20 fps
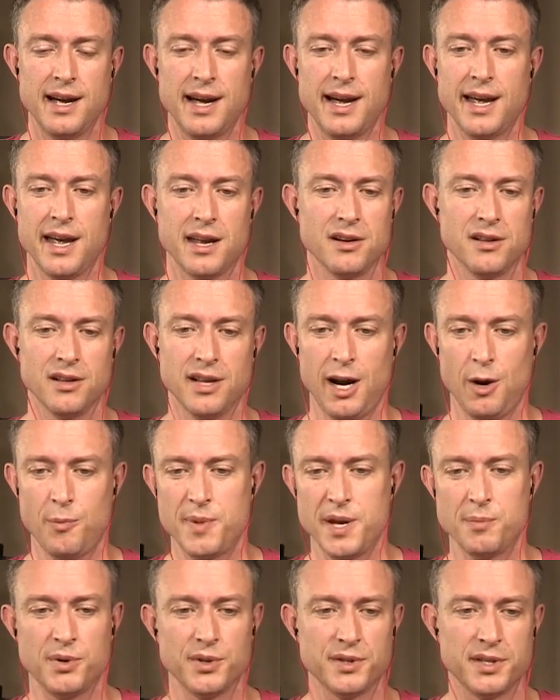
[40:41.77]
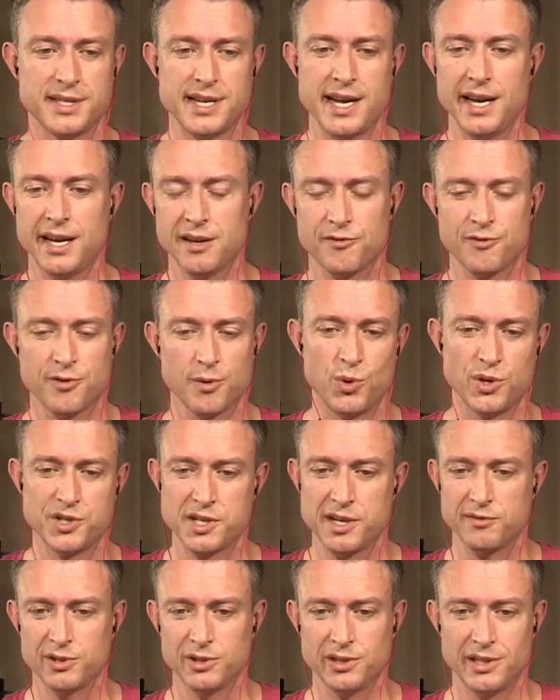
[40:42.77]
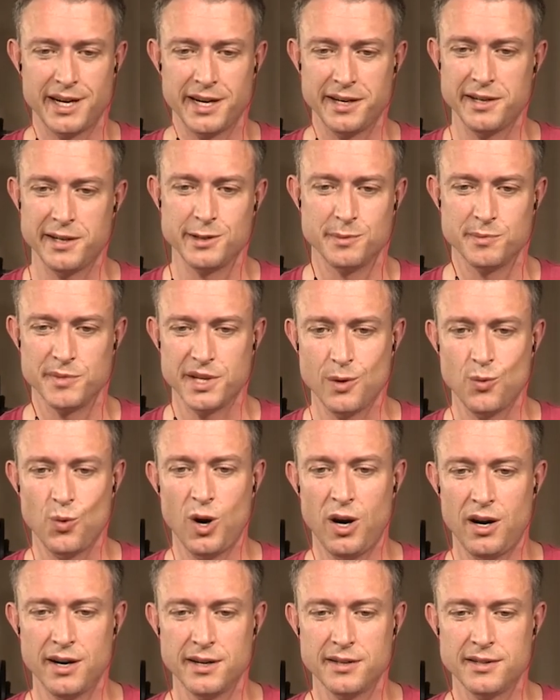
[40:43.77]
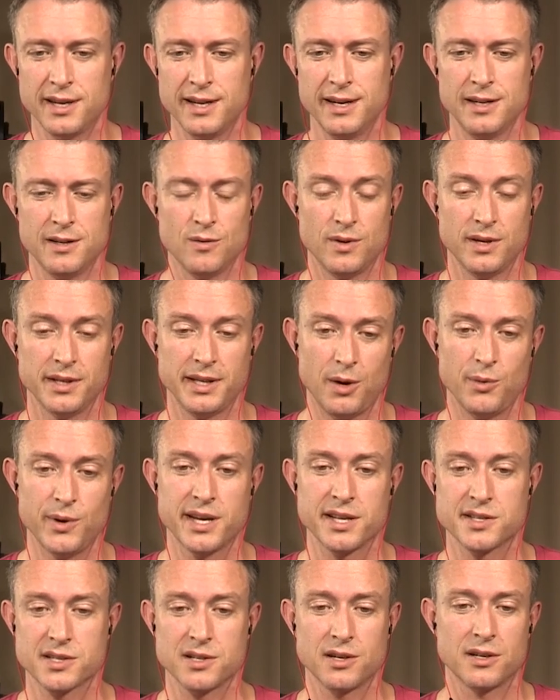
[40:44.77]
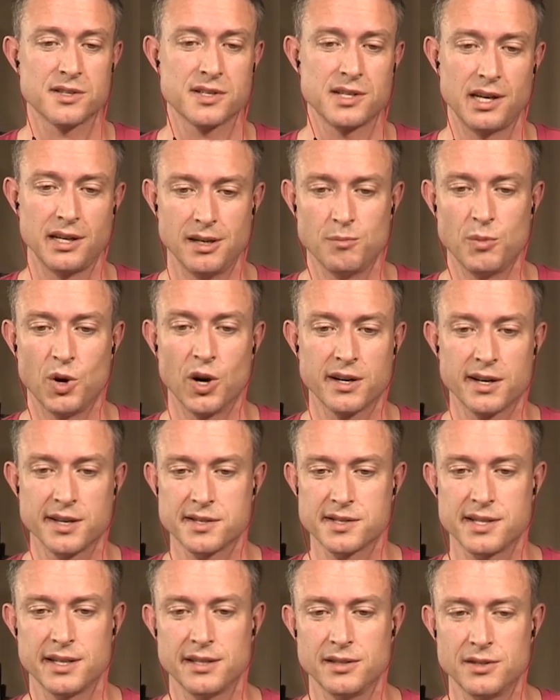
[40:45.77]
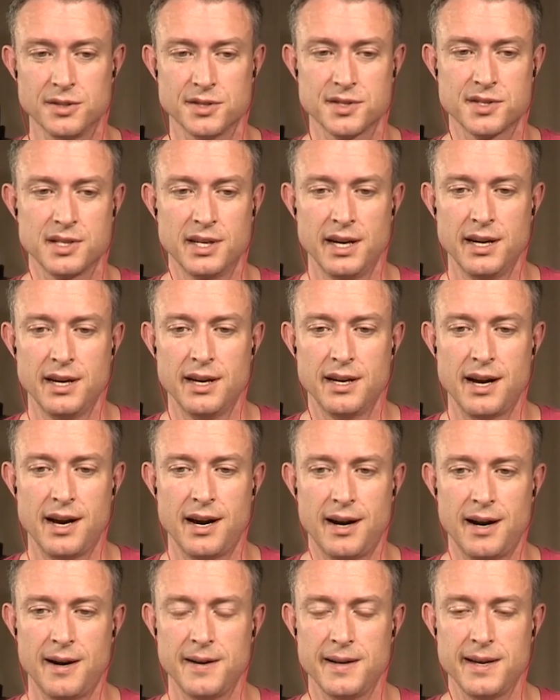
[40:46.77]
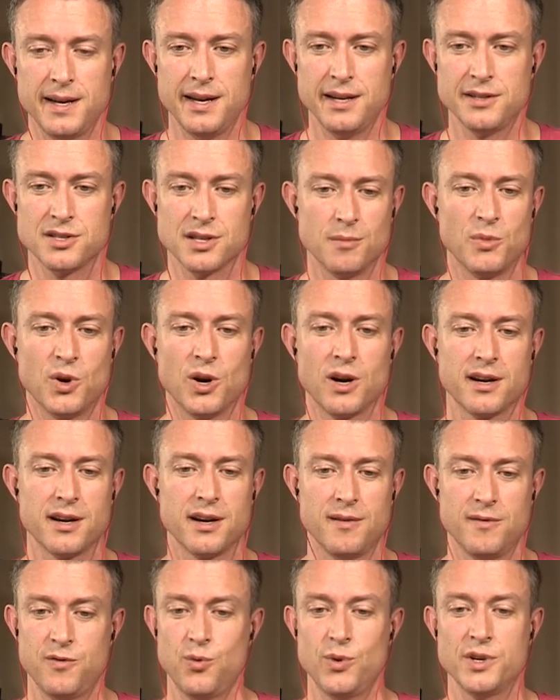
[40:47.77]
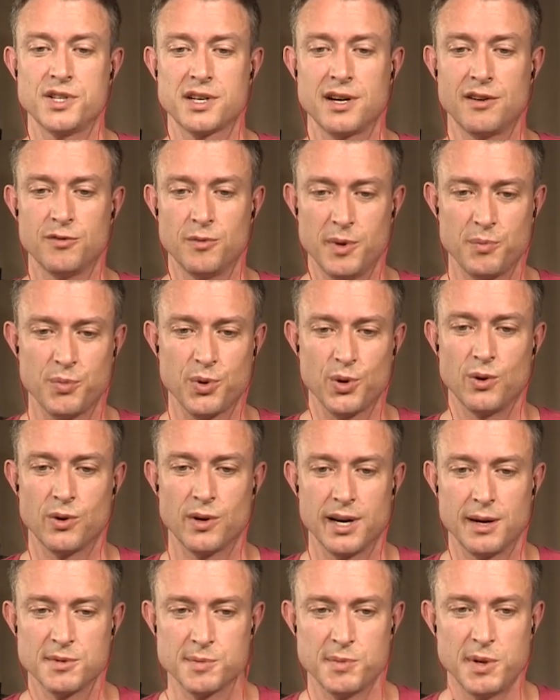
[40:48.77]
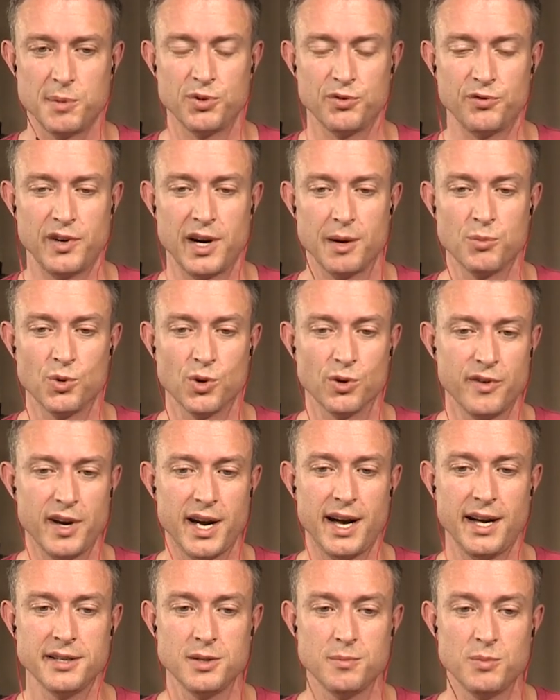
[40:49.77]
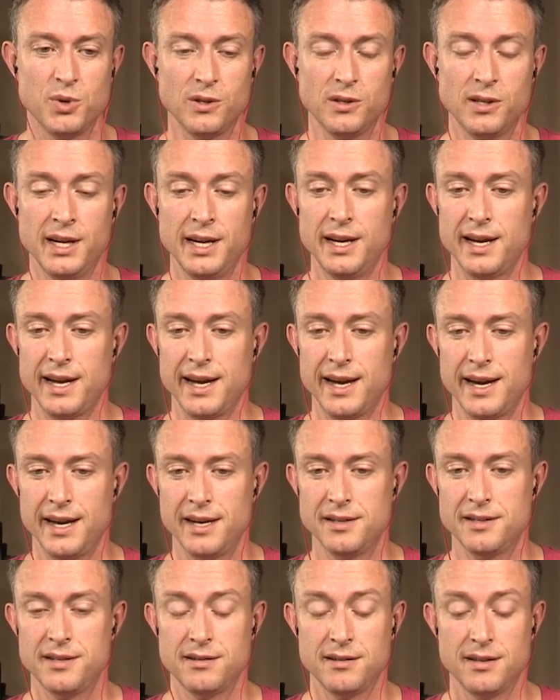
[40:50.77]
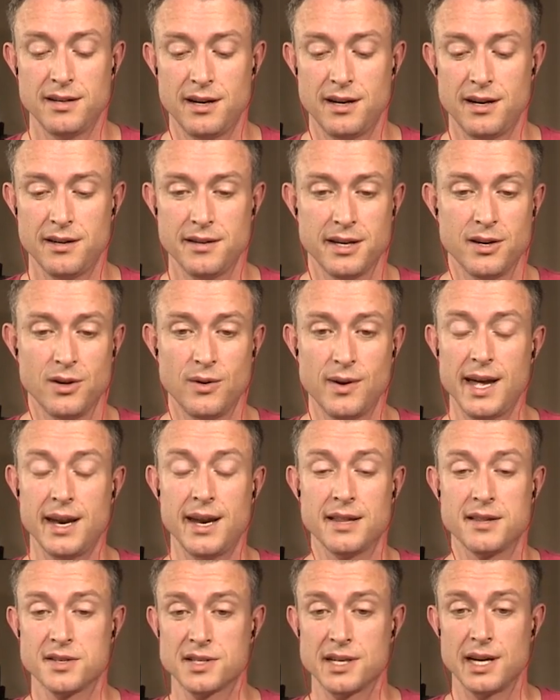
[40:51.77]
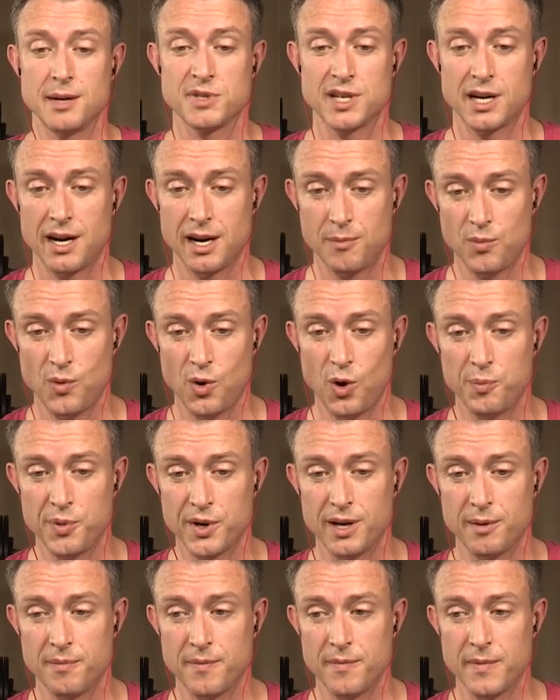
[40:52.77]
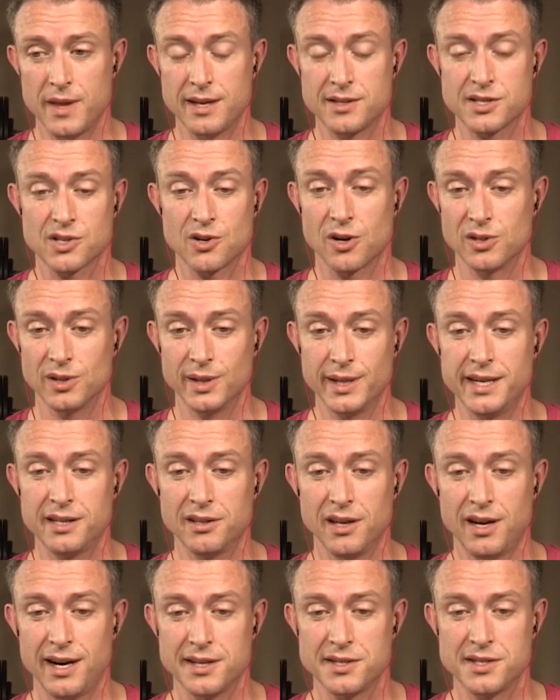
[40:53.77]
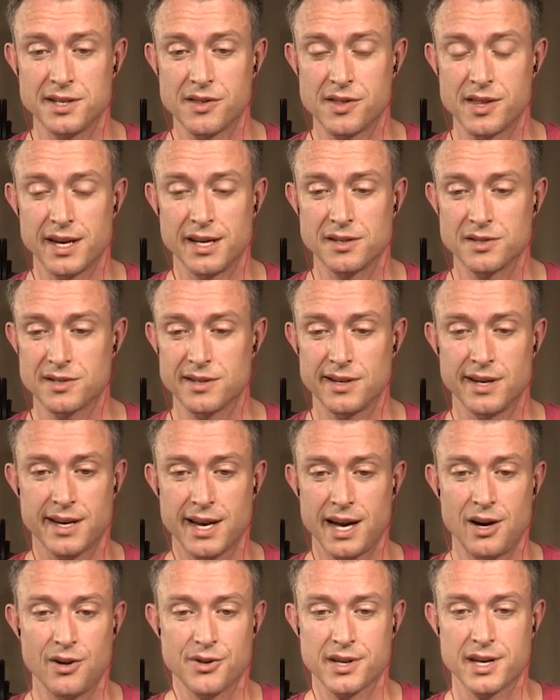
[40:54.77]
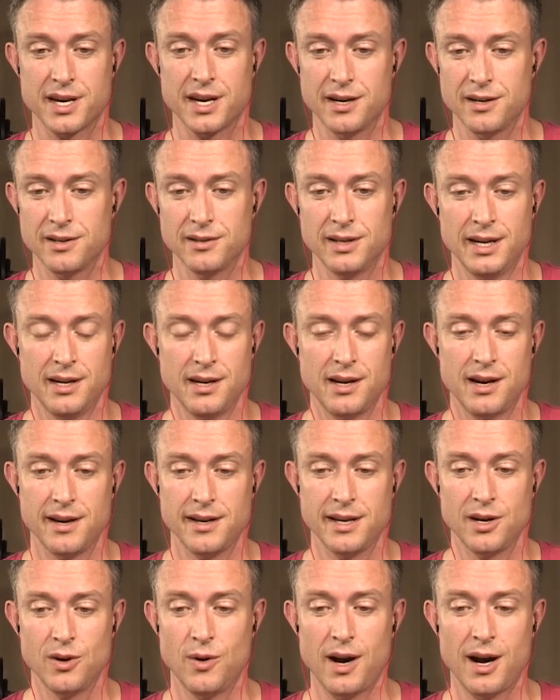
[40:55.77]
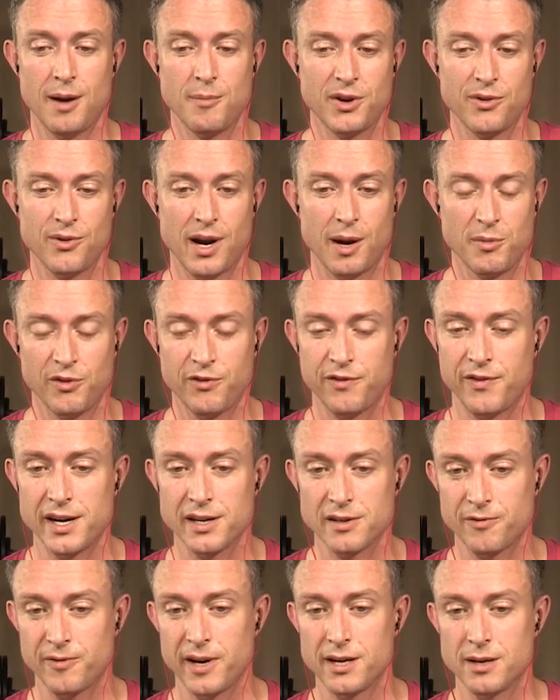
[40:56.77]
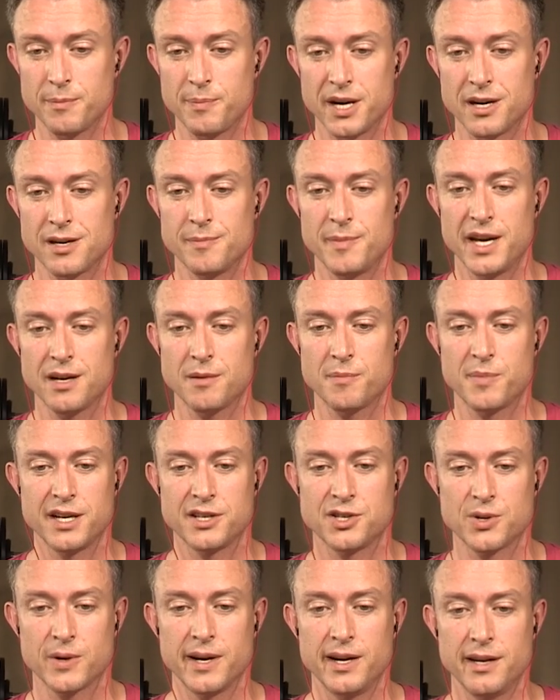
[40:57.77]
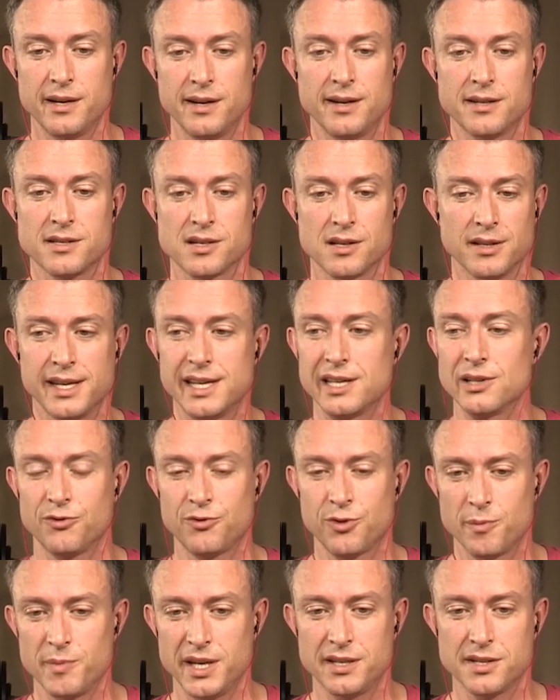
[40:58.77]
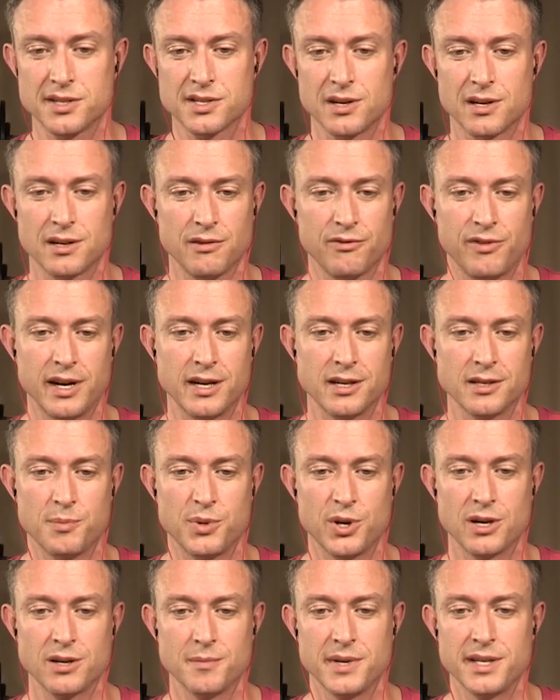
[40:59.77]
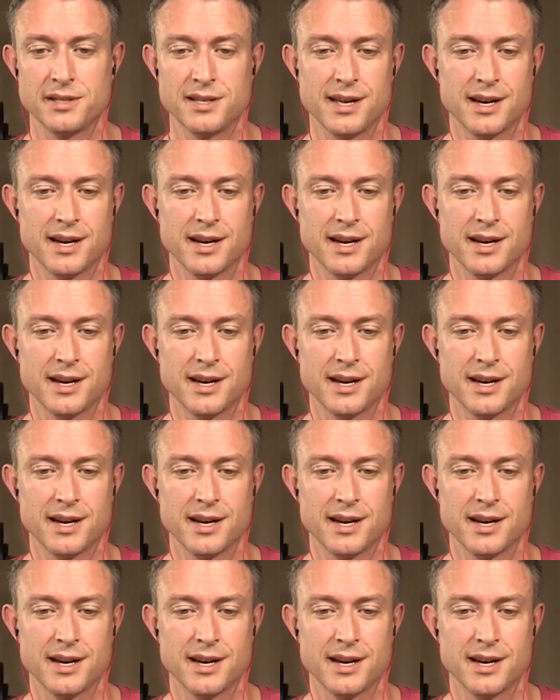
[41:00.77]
and allow people to take it from whichever line item they want, well, now we can start sending market signals into the market of which government programs people find more valuable, and at the same time open up and start legalizing things like healthcare. I'm a firefighter paramedic by trade, and it's illegal for me to start a fire department